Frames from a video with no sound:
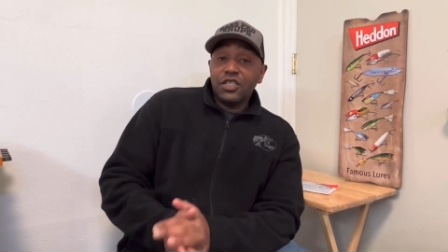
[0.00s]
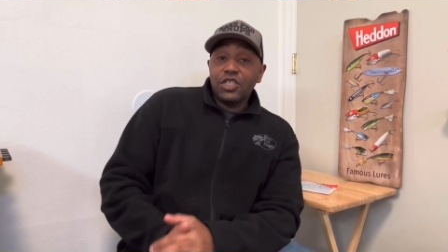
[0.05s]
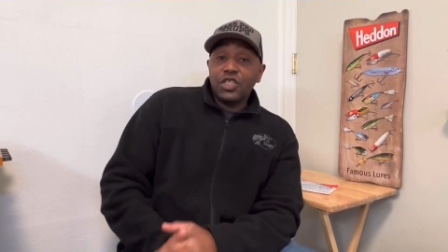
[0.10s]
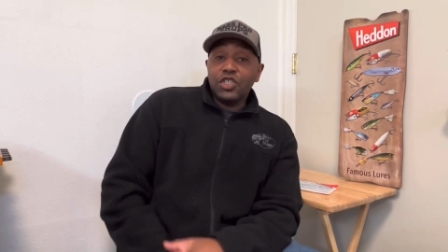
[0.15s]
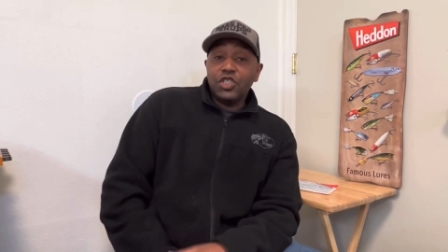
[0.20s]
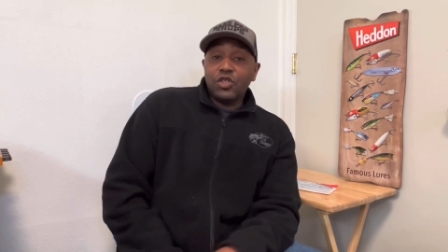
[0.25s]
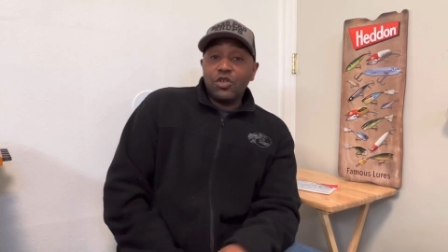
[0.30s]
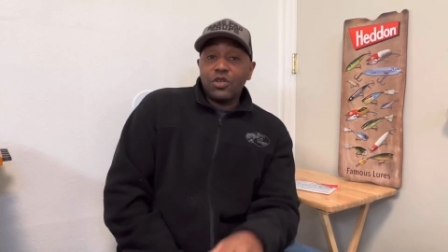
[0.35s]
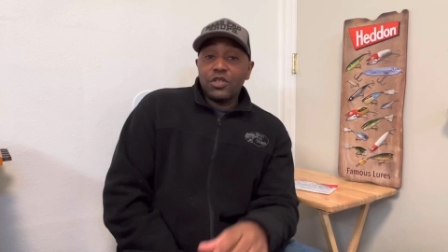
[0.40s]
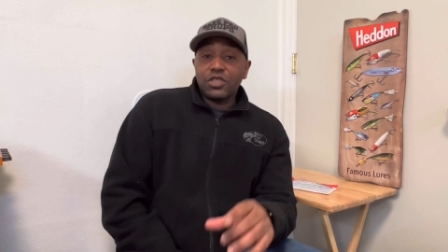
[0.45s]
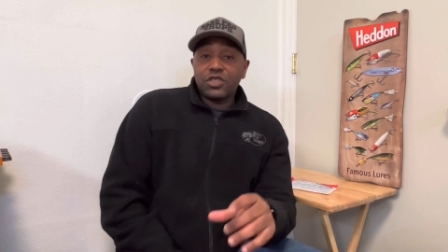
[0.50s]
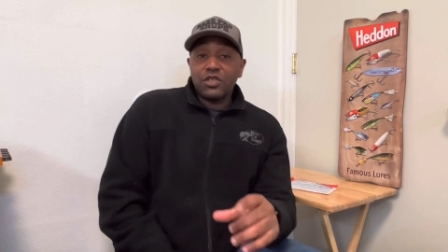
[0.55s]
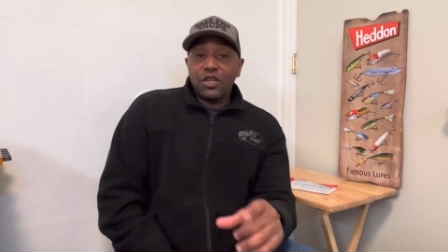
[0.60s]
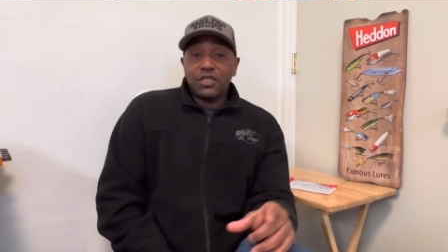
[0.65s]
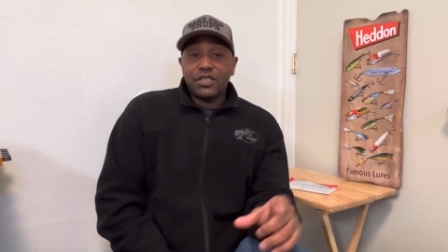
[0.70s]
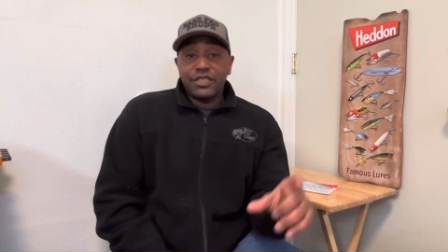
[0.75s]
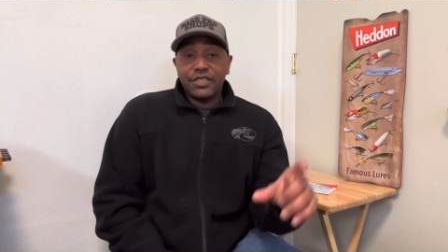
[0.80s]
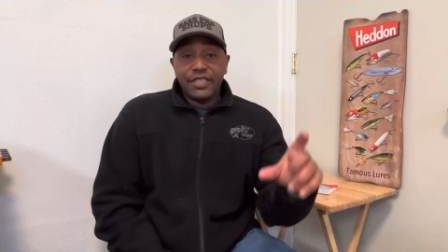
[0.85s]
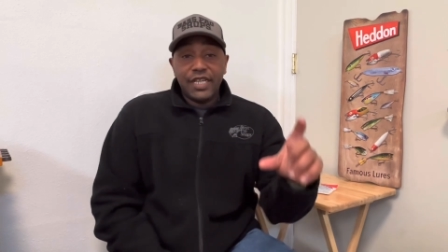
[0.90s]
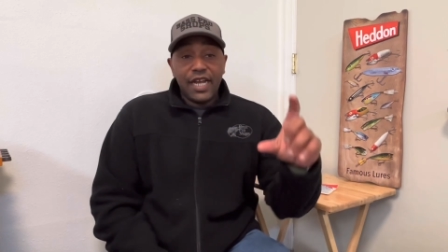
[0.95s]
you're going to
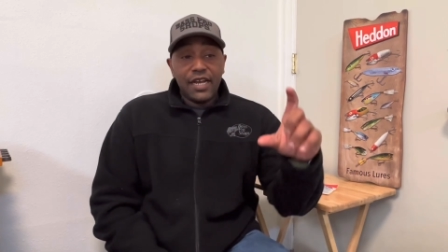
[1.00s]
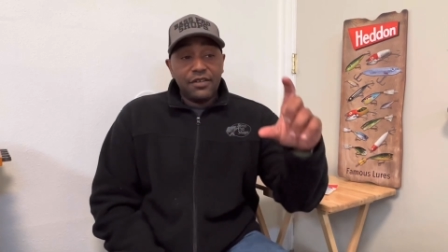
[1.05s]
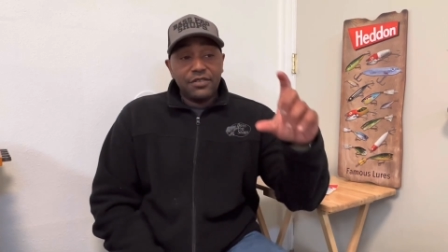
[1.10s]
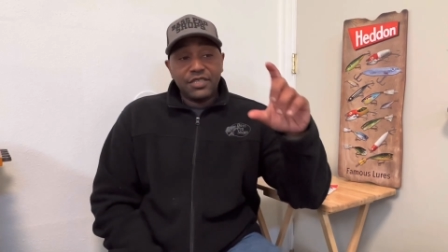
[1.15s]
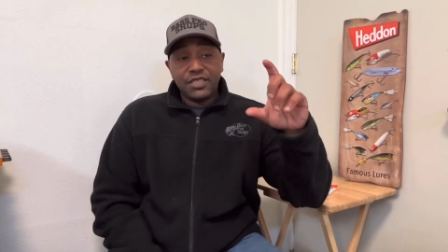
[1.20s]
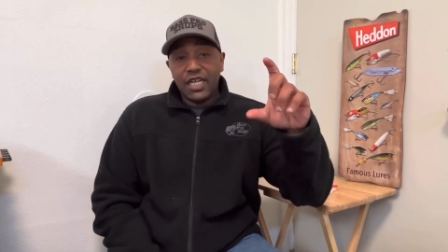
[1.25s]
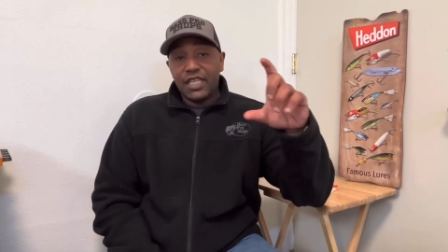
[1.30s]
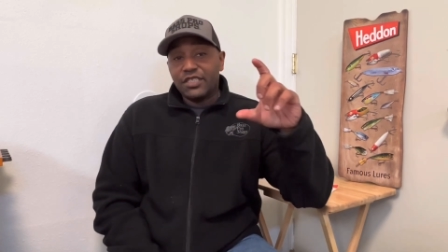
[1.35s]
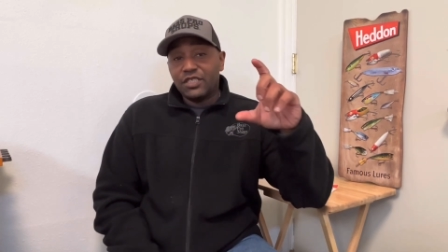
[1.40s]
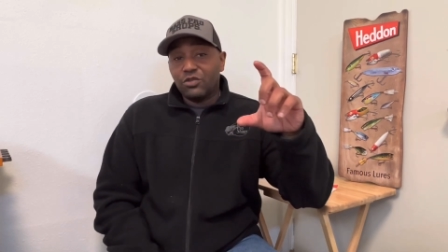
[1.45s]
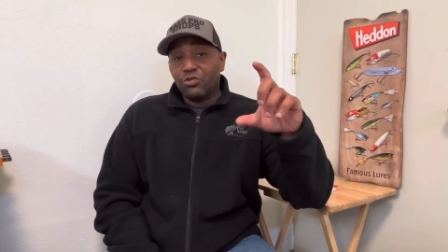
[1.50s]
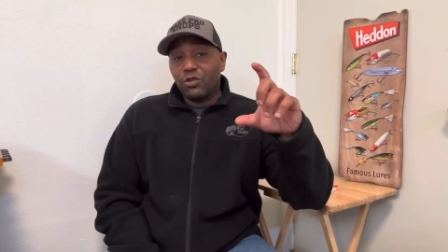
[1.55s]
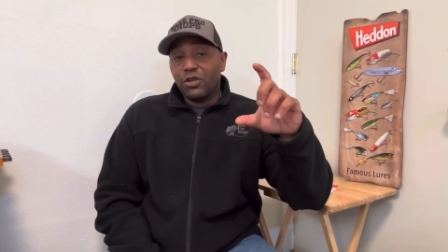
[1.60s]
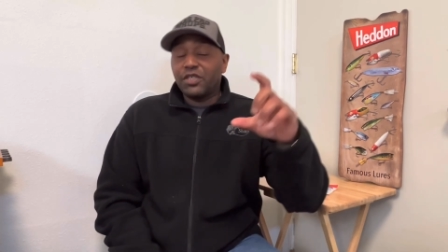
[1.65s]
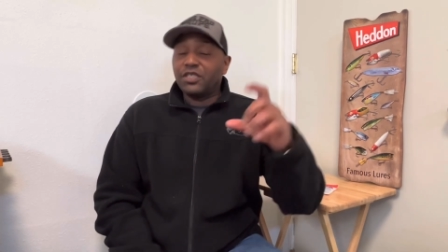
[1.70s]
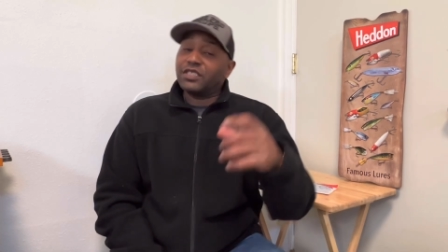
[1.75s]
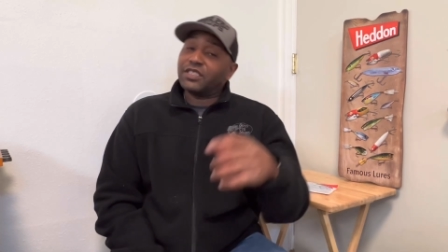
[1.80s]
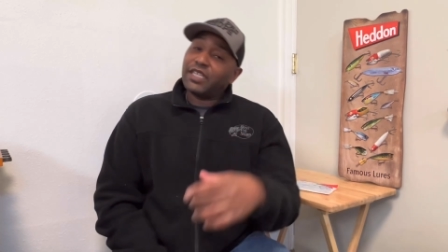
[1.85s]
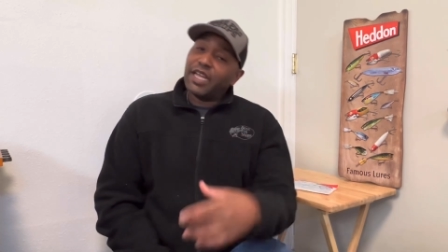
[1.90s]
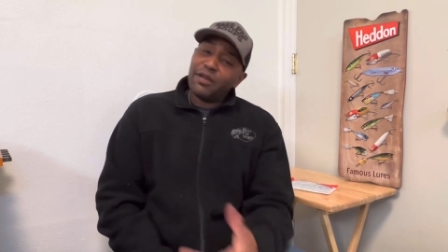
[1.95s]
start to downsize in
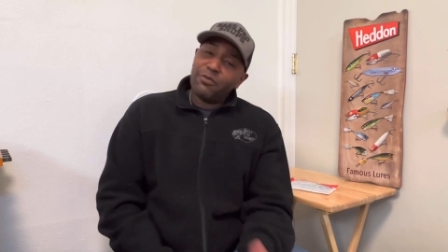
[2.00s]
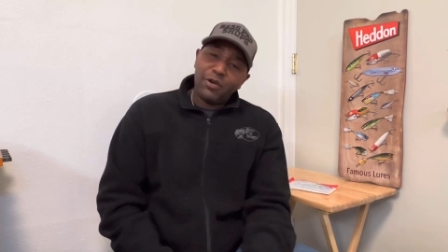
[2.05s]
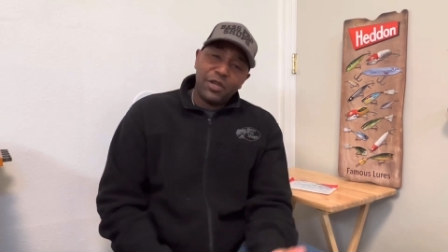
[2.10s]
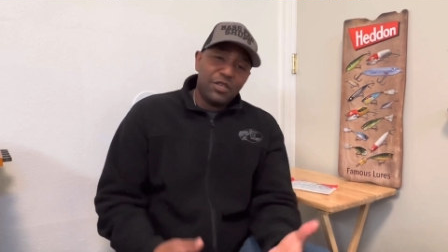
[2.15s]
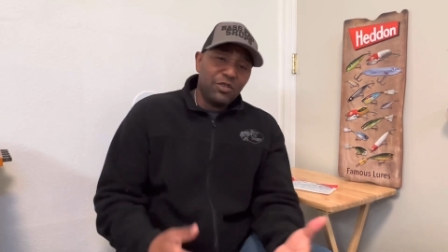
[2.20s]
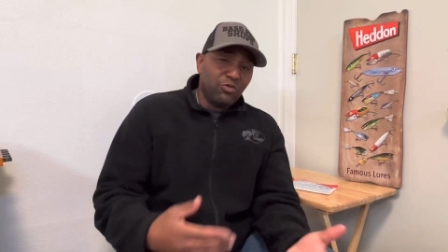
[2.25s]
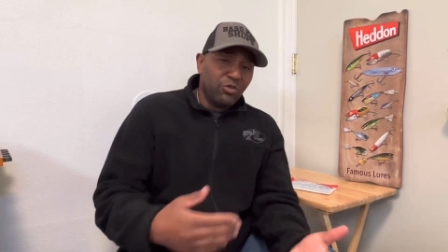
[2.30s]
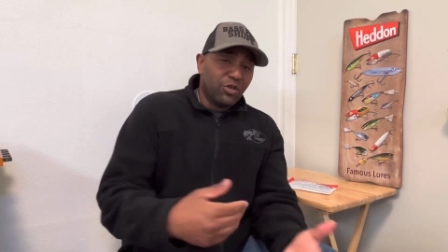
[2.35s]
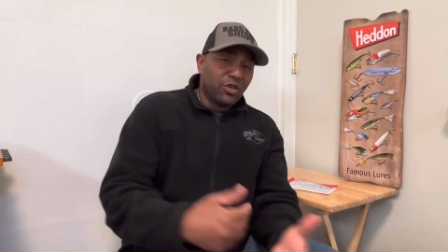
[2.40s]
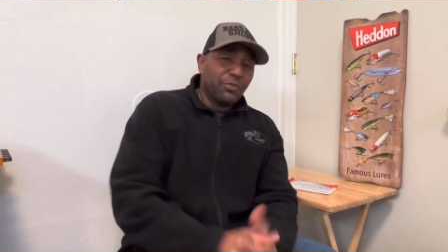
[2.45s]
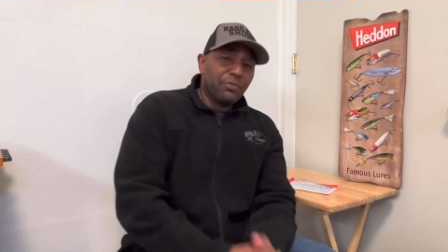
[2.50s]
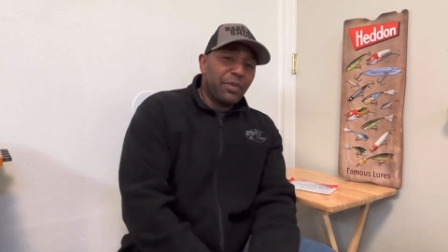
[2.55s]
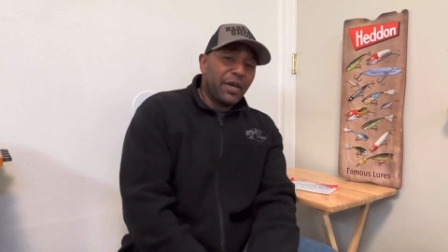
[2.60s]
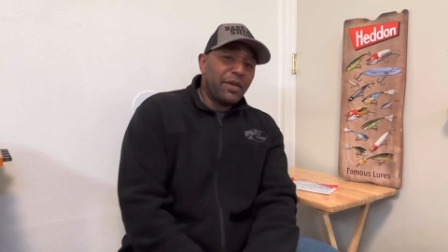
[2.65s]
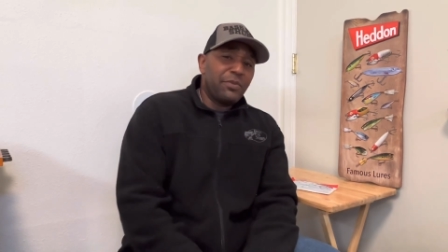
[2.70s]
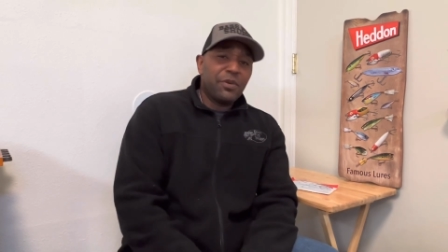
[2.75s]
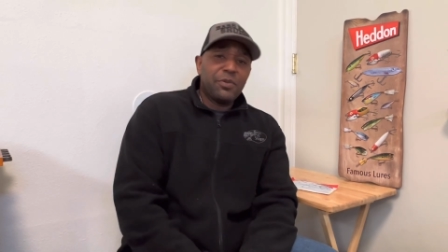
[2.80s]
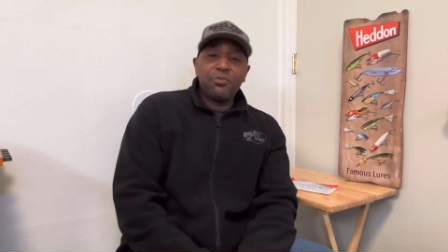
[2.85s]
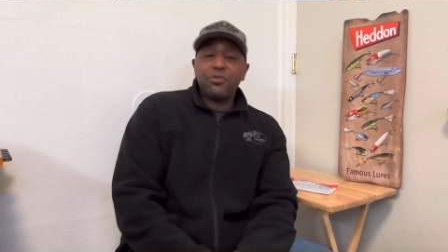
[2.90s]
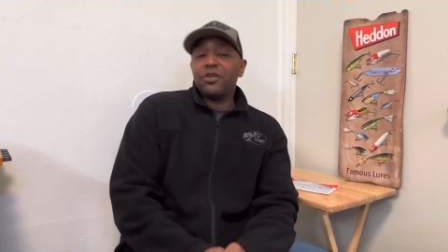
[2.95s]
winter. Same way you would a
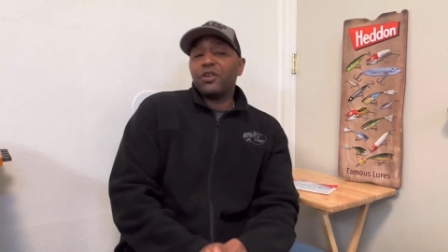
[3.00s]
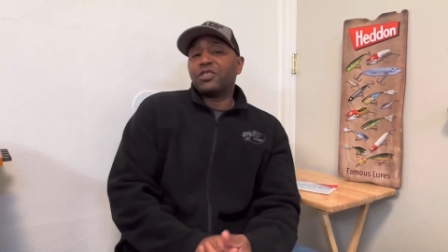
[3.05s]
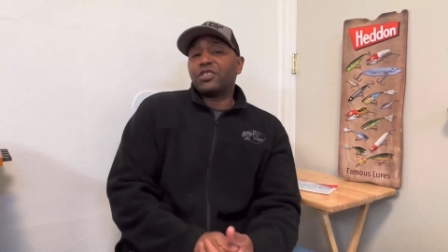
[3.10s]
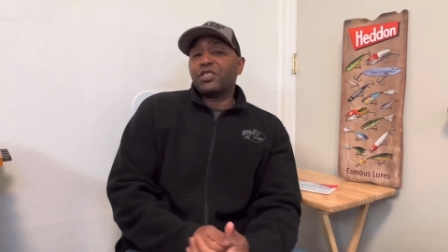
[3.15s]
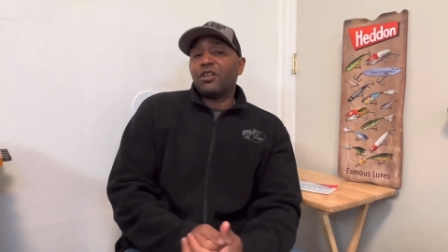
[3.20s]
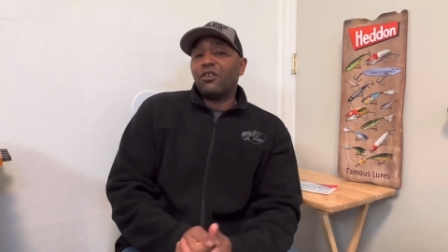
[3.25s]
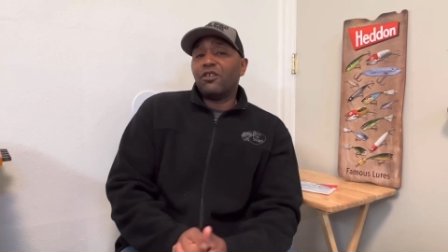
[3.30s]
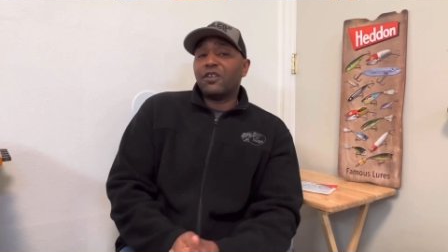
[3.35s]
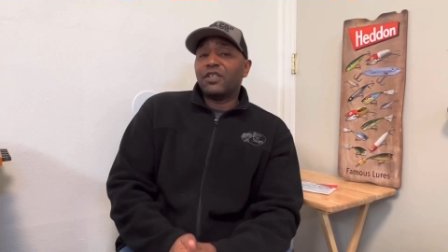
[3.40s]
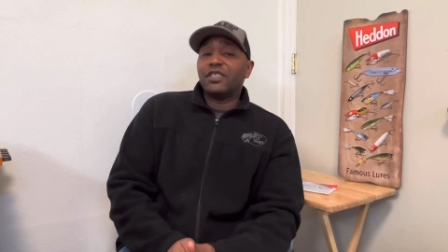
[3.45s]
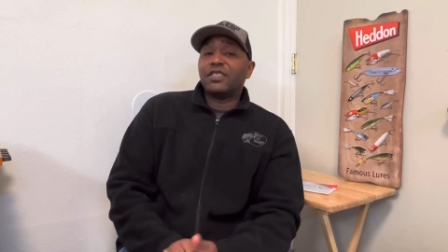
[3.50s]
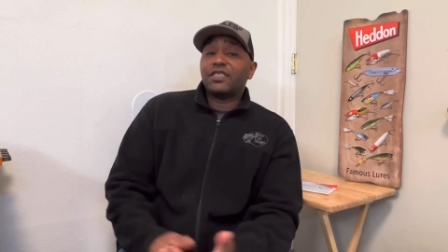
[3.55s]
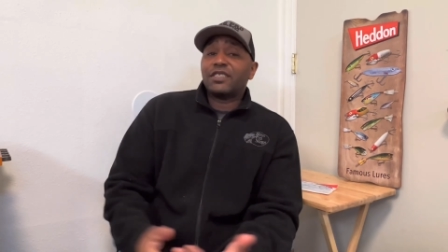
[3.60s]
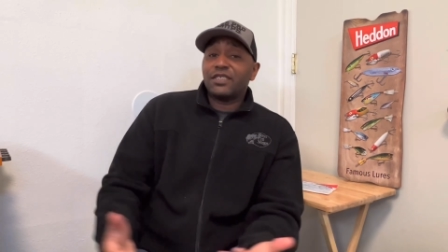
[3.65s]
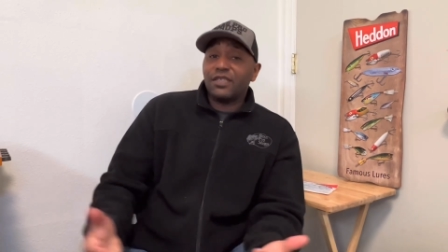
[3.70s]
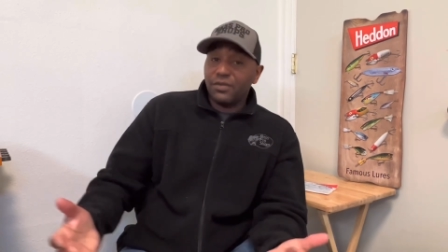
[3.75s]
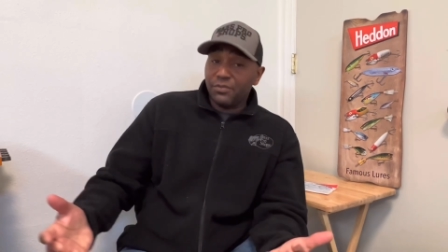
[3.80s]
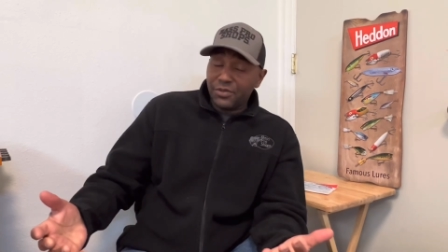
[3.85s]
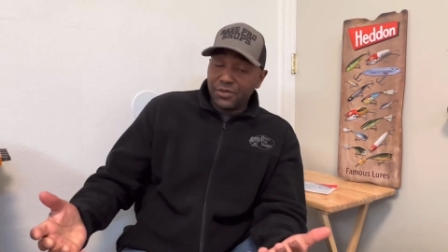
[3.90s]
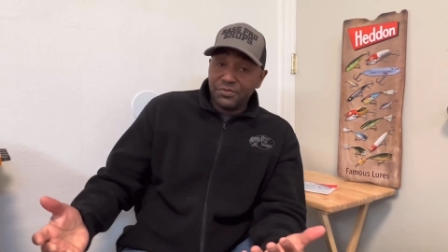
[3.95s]
baby brush hog in the
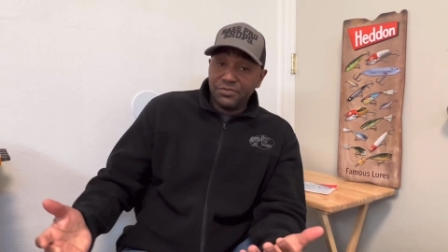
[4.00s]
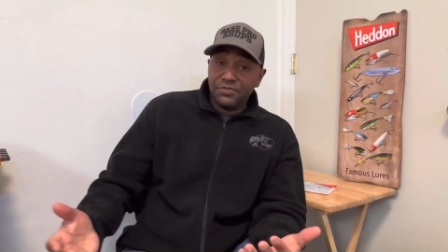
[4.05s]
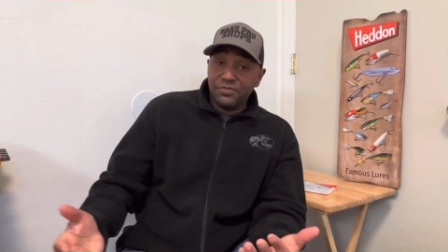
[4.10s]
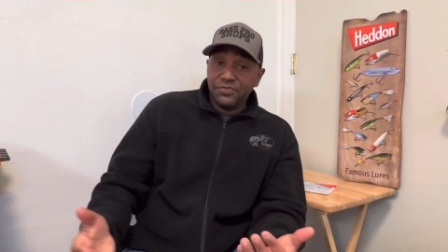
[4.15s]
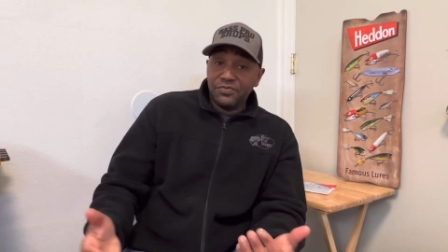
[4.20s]
summer.